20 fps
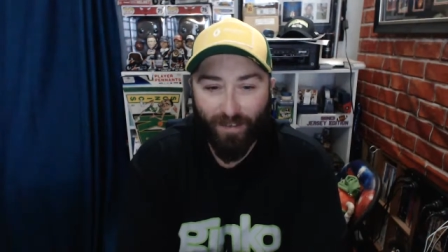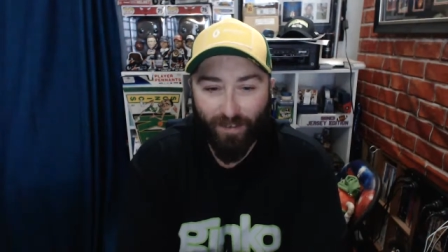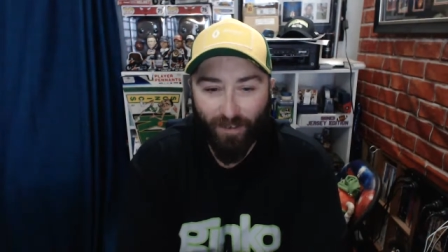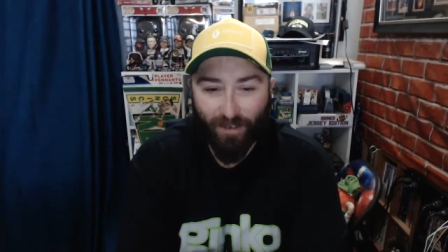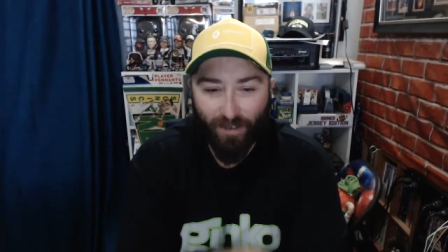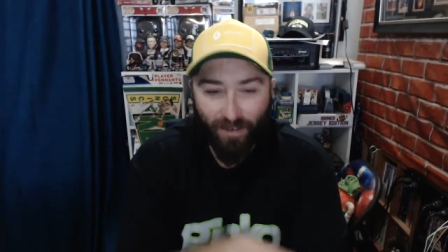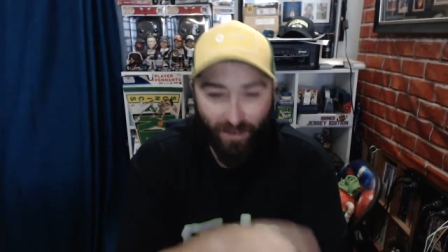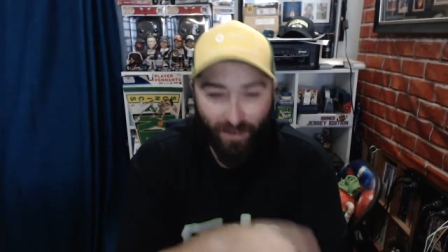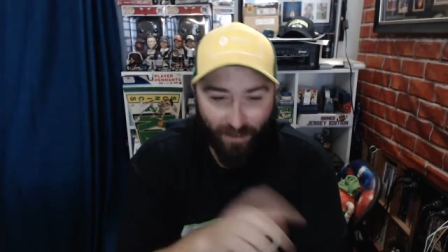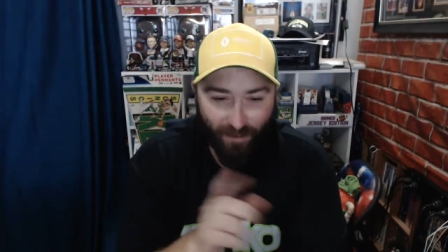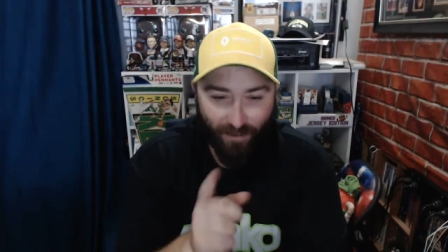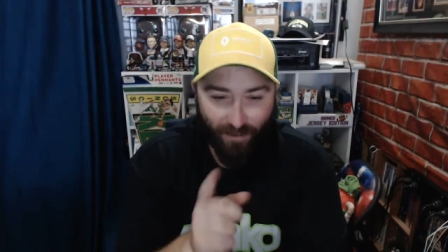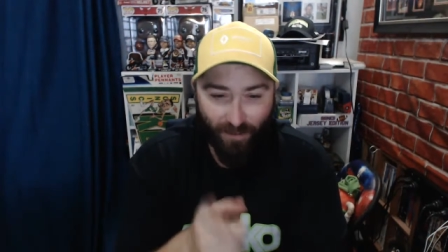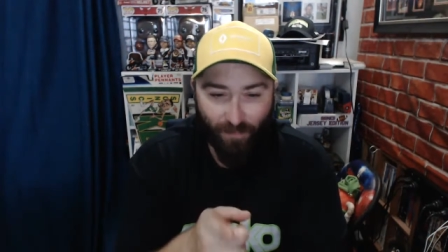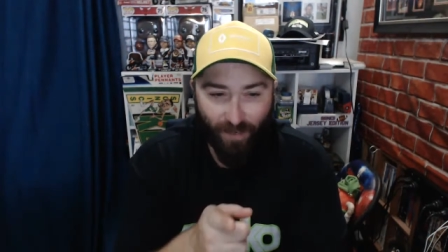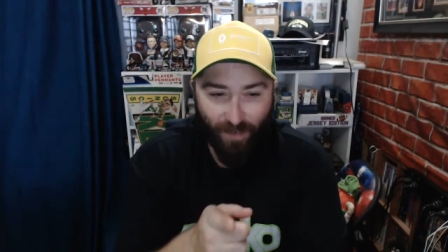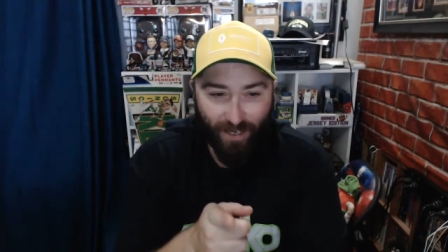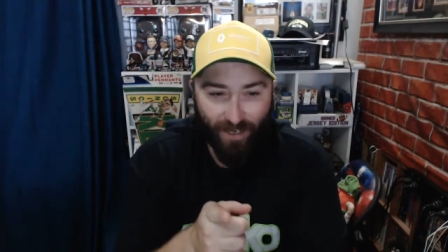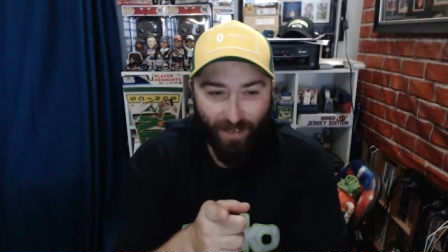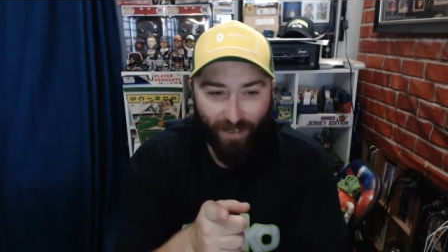You, you're the
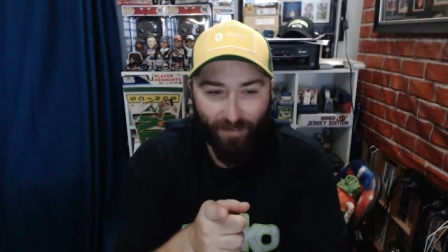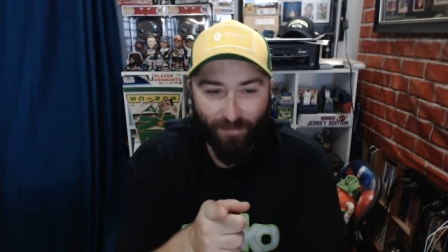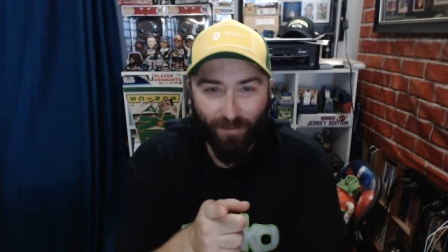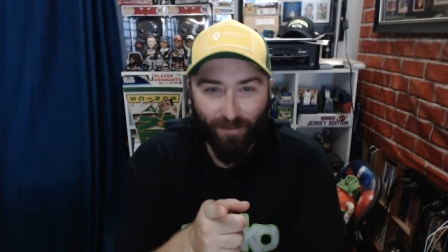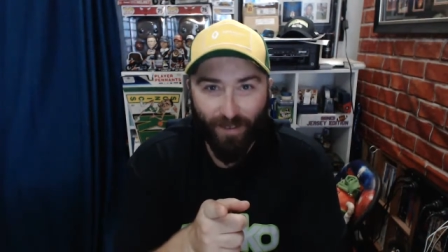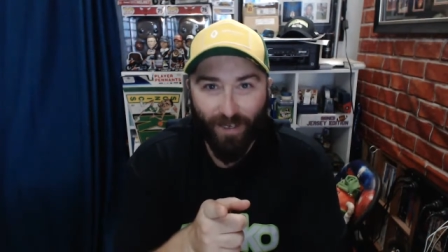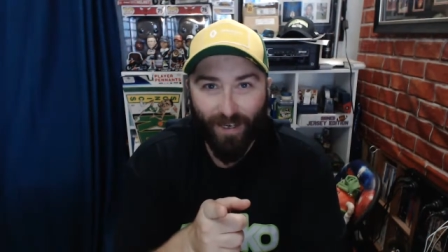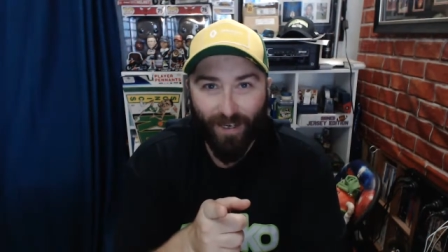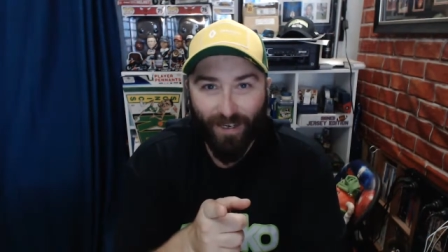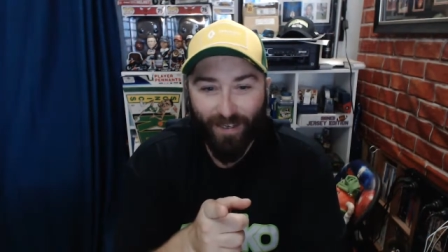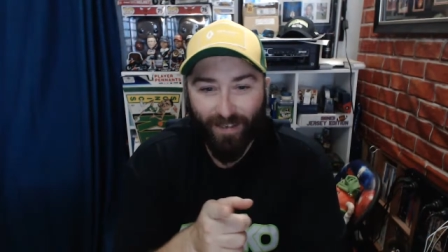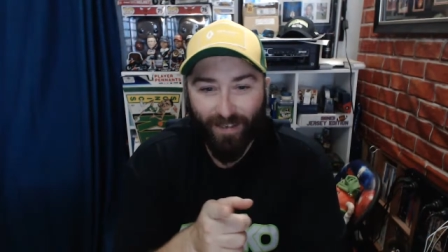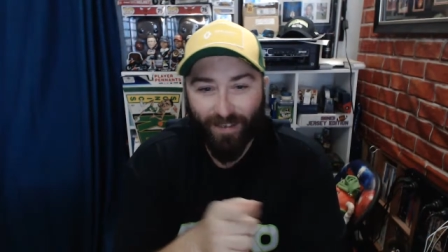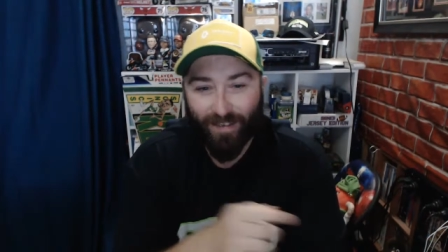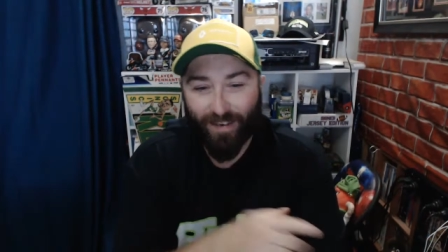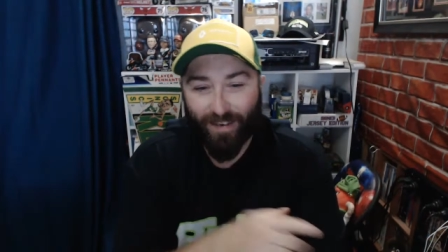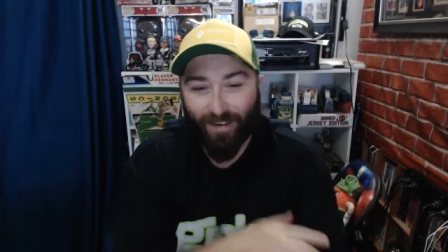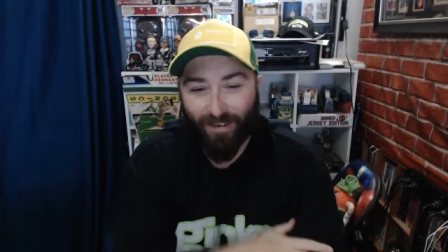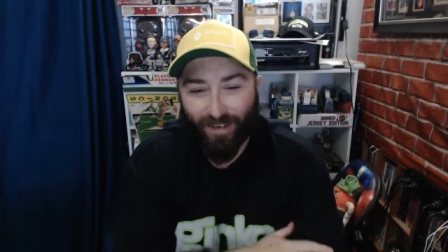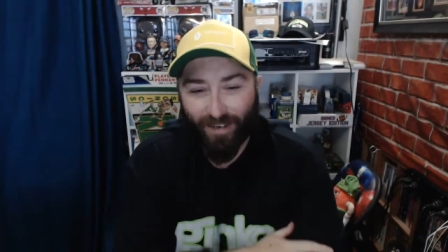man for that.
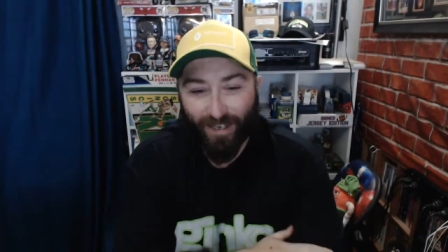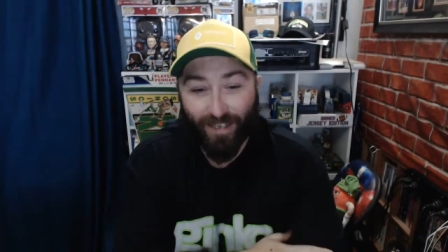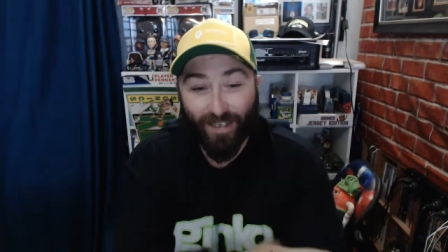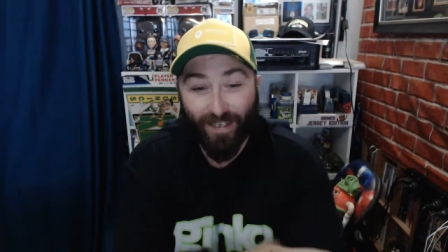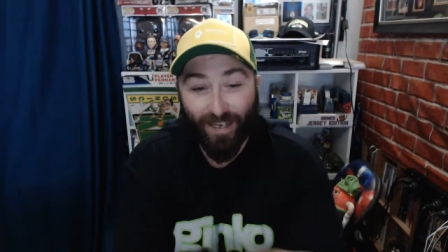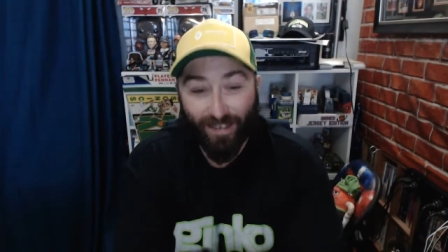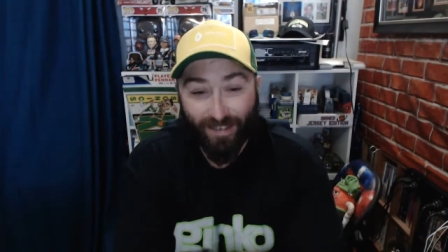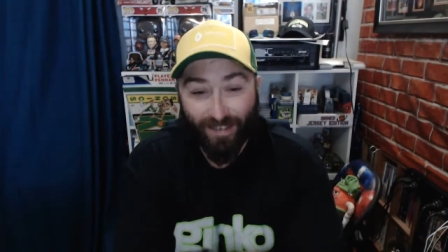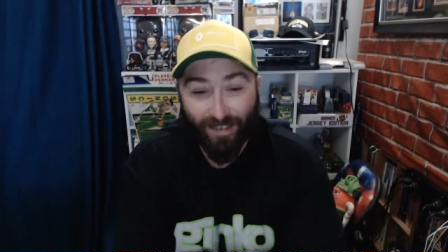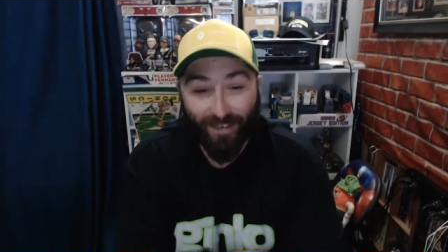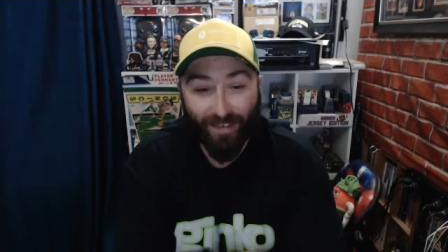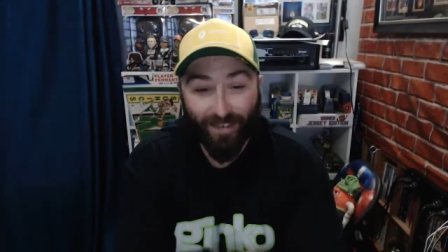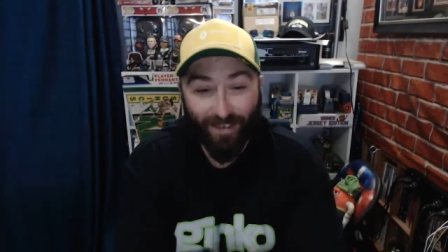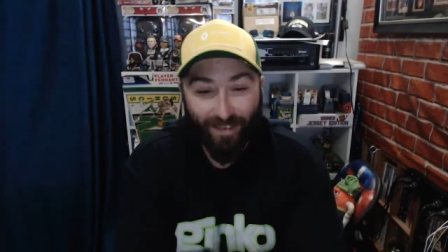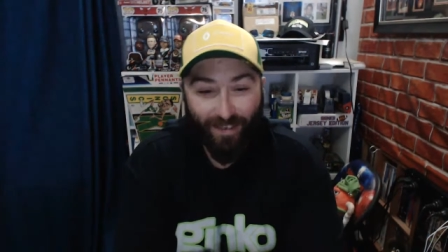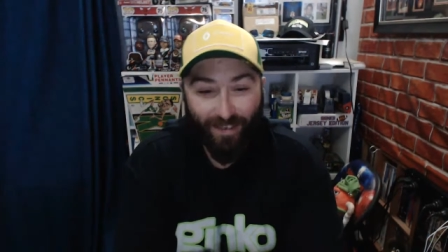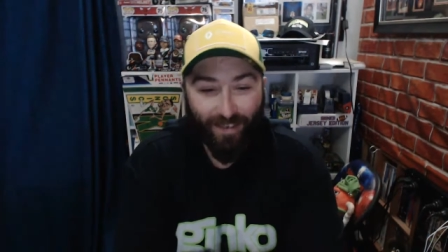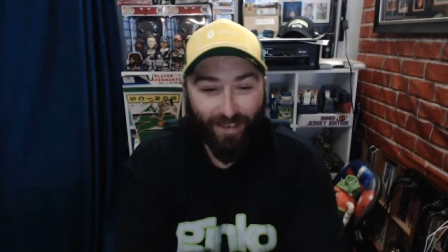I reckon that's a